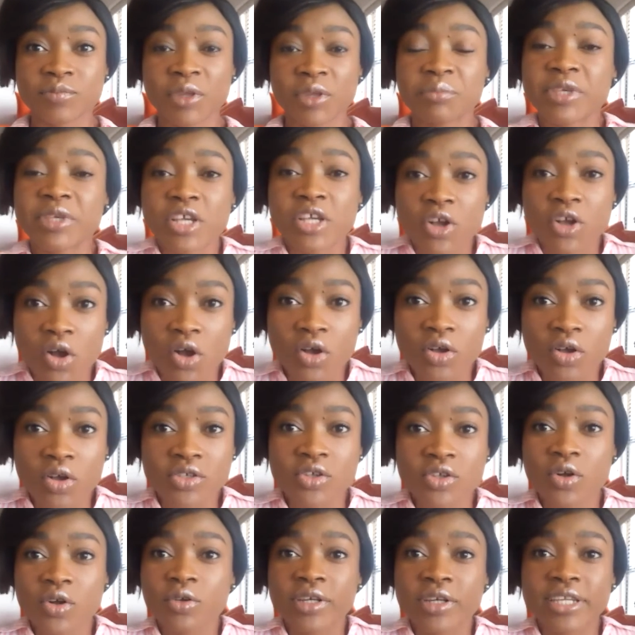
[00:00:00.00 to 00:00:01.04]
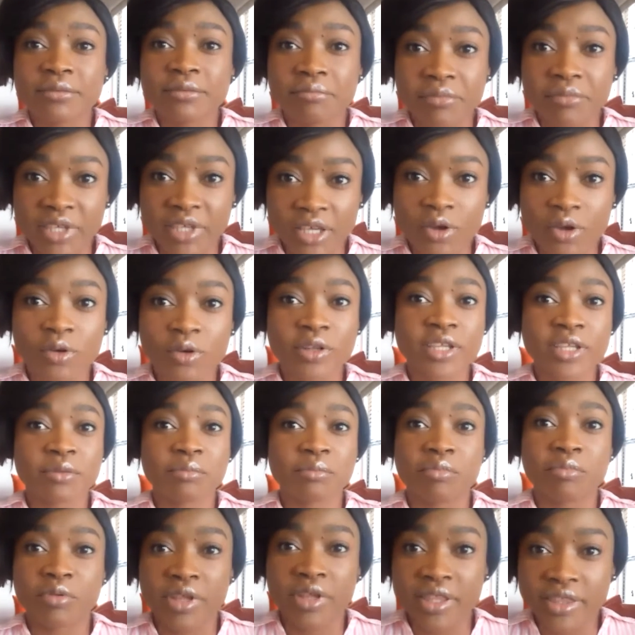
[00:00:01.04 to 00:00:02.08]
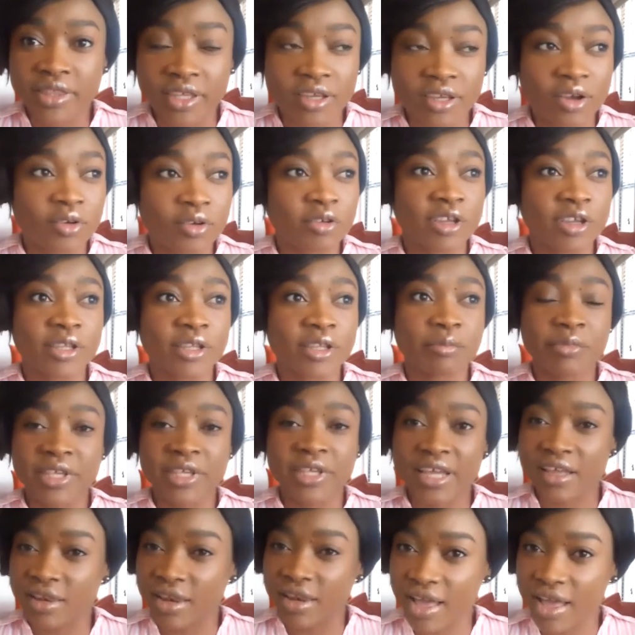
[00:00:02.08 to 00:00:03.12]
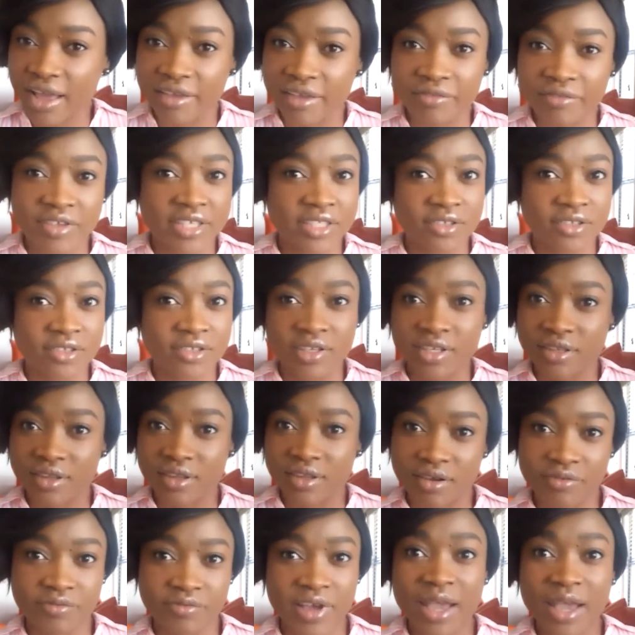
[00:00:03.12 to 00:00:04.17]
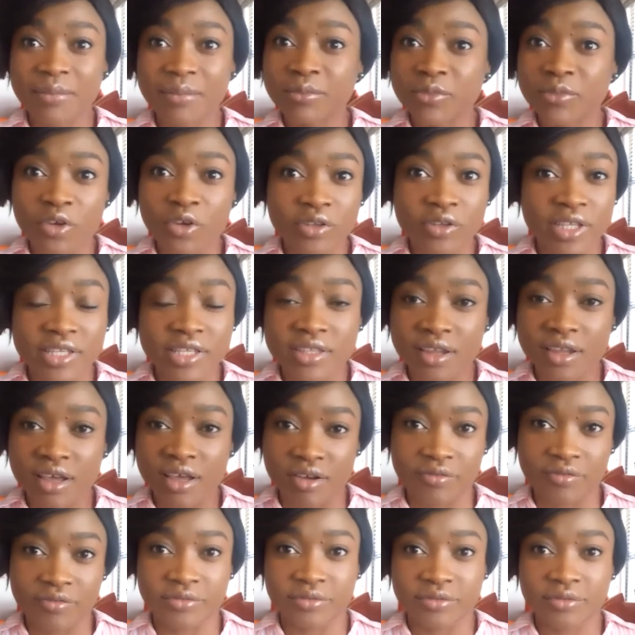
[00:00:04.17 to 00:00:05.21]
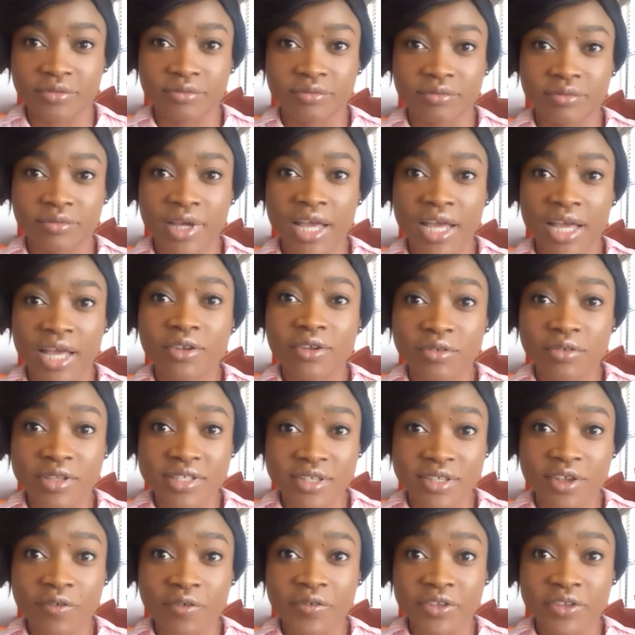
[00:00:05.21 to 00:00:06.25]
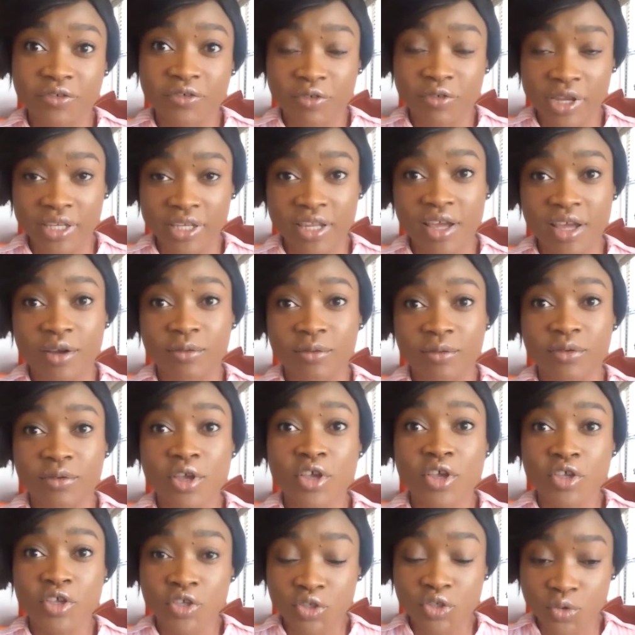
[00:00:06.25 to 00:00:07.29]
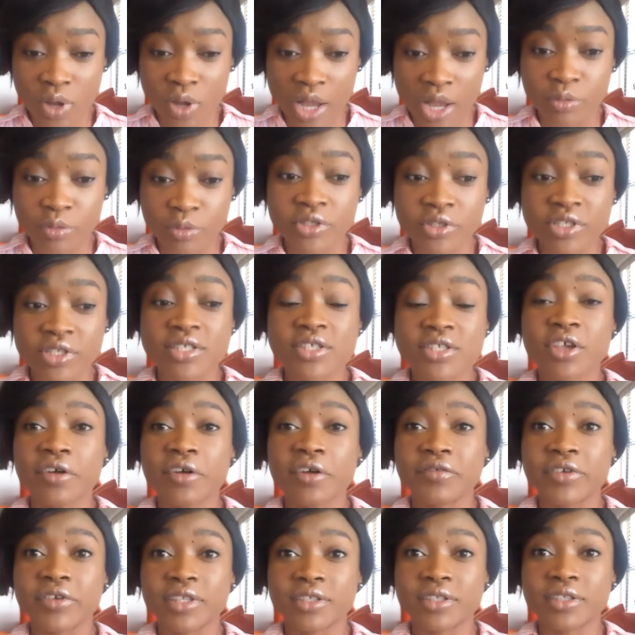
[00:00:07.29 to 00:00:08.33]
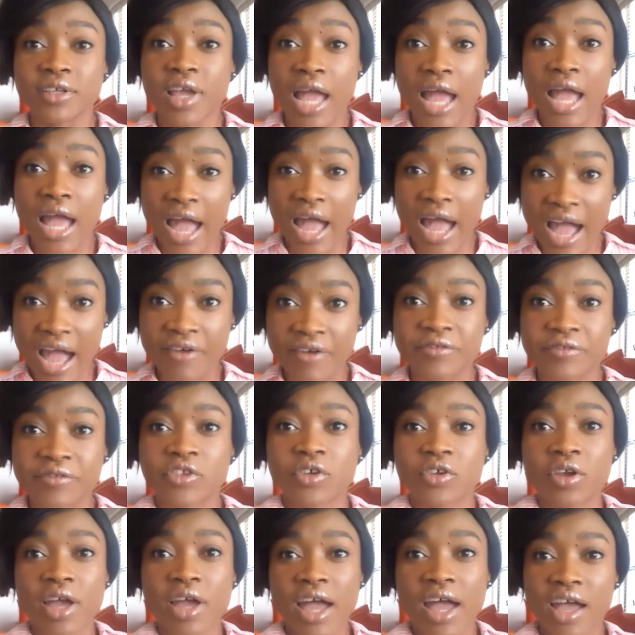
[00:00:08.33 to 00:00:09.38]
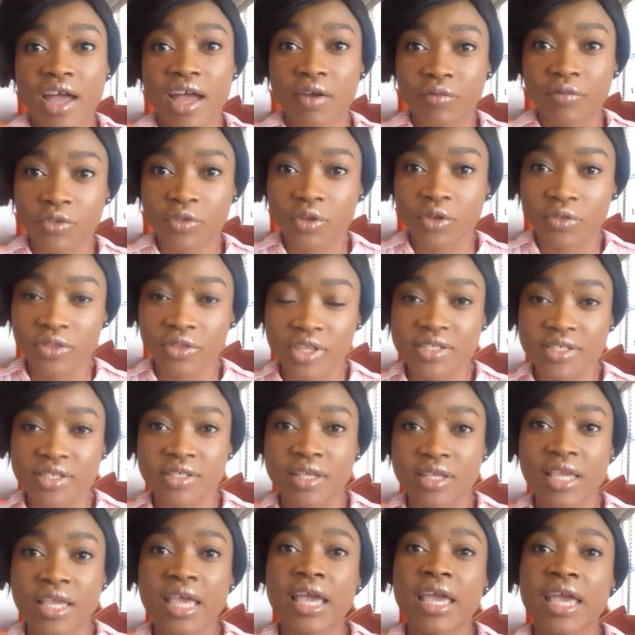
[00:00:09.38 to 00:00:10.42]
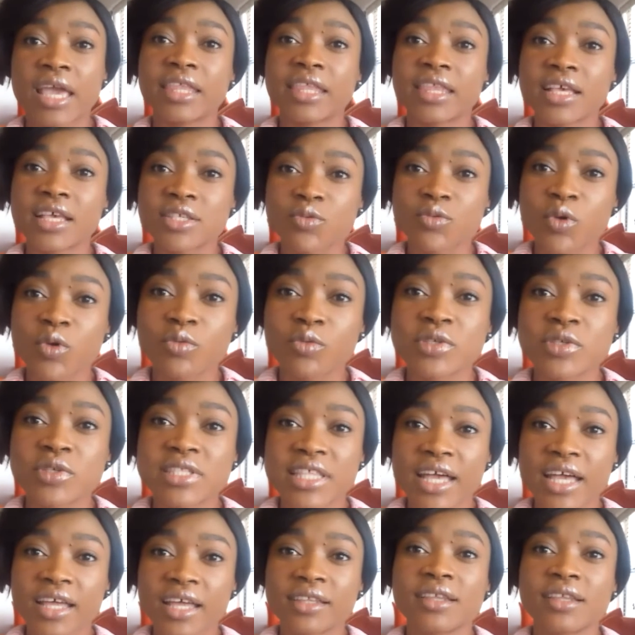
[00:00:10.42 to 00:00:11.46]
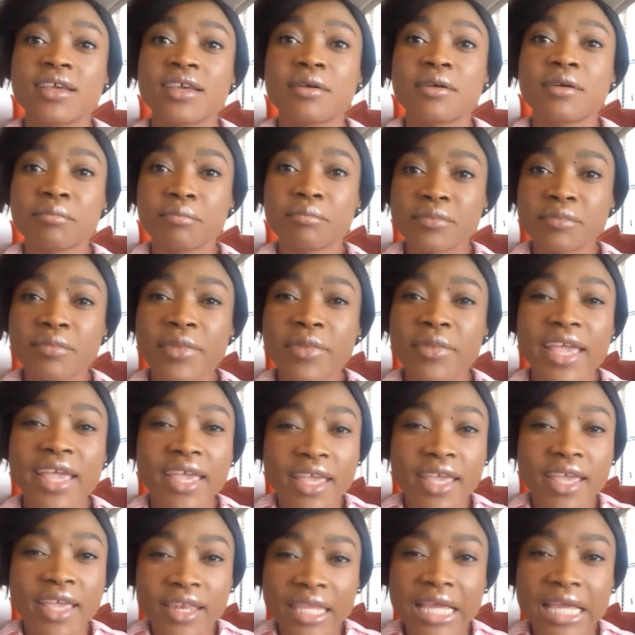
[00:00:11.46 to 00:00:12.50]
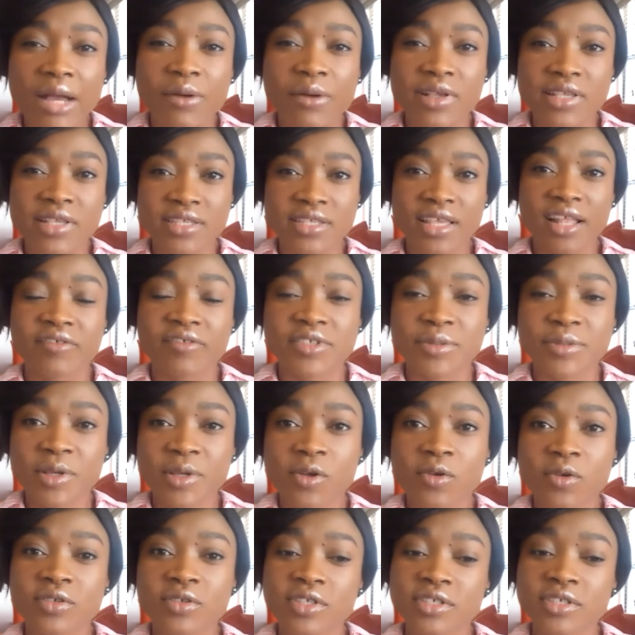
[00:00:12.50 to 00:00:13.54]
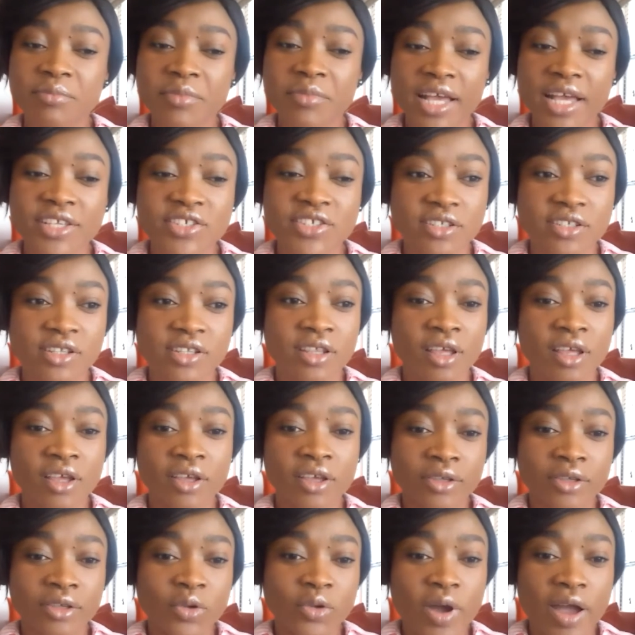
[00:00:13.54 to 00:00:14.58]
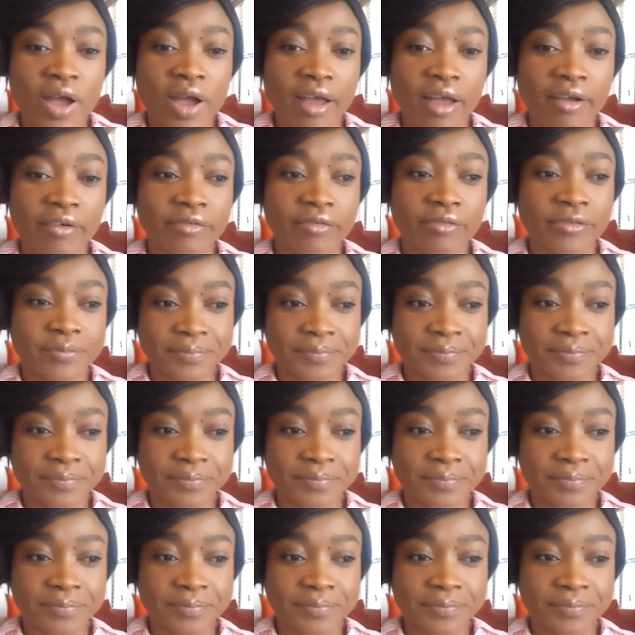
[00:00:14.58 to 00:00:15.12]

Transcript: Because only me, only breathing, only being alive is not enough. I'm not enough. I don't deserve it right now. So I will deserve it after I have done this. And that's when we start healing ourselves, because imagine you have